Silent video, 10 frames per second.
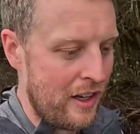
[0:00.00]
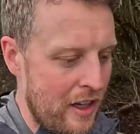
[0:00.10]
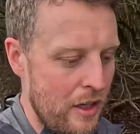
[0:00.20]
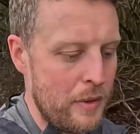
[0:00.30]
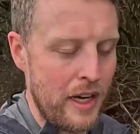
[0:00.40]

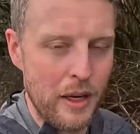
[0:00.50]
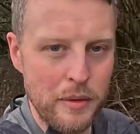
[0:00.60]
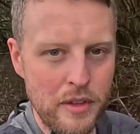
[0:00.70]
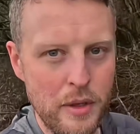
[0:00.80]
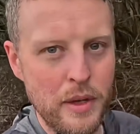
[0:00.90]
hope it helps
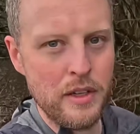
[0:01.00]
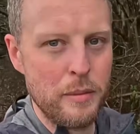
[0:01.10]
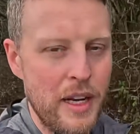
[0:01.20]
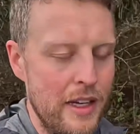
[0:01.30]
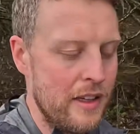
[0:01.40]
you when you're
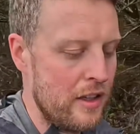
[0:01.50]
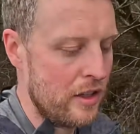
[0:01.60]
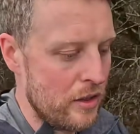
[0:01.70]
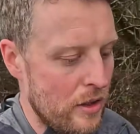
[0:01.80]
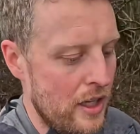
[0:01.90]
planning
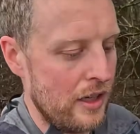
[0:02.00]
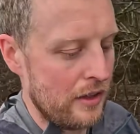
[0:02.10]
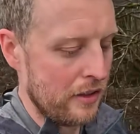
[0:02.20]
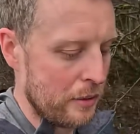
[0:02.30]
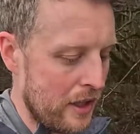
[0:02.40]
your hike
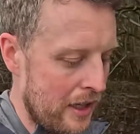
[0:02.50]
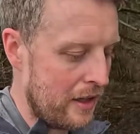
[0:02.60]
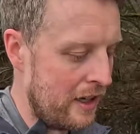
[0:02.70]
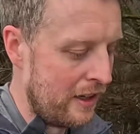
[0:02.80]
as well.